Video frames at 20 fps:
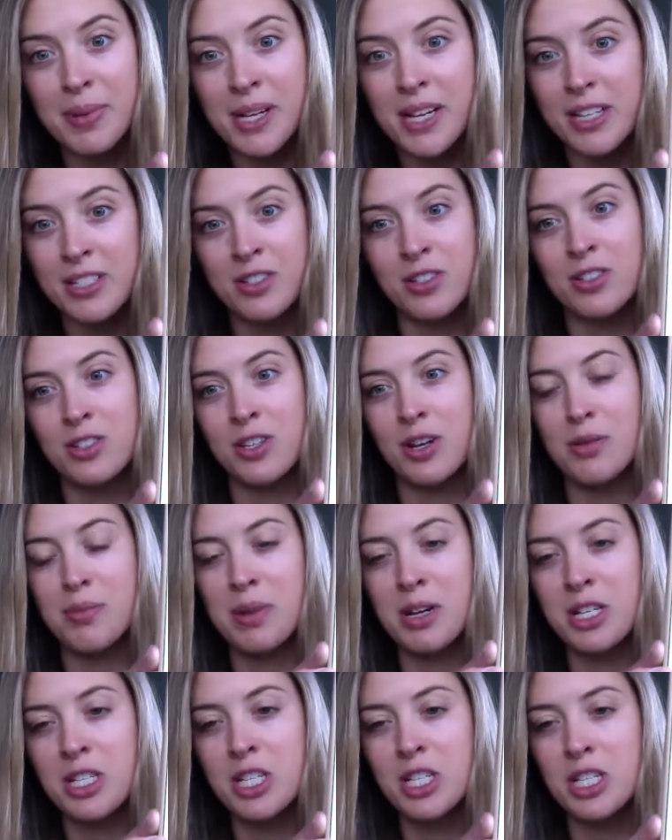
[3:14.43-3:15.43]
because there's so
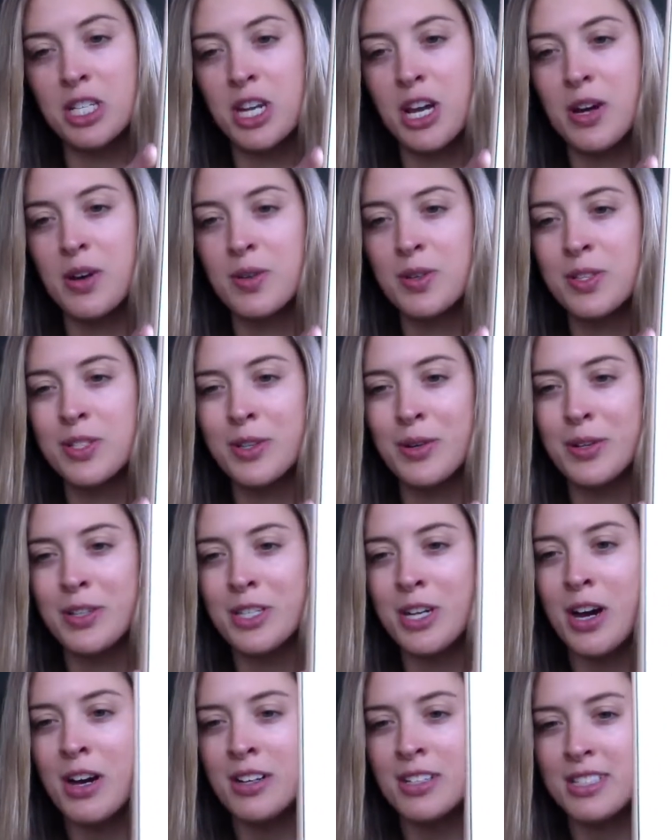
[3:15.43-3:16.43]
much snow. So a
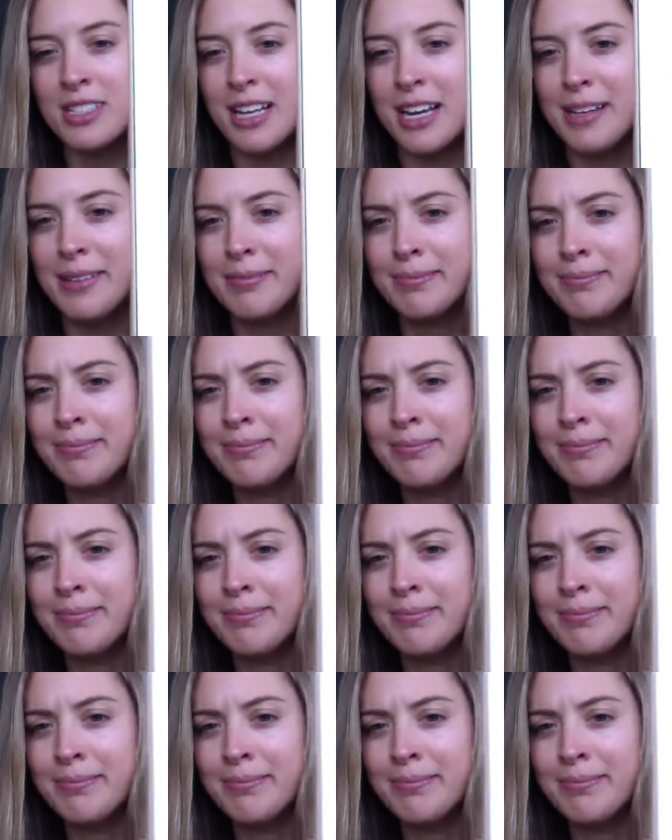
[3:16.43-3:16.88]
dog sled.